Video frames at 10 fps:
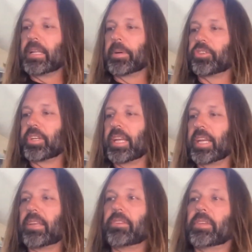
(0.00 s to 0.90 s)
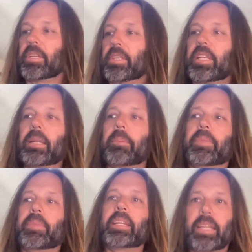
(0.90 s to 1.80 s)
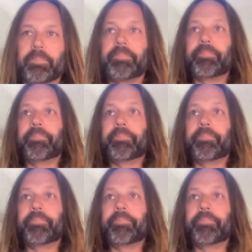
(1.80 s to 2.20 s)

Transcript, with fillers: they need a bunch of guys, you know, they need a, they need a,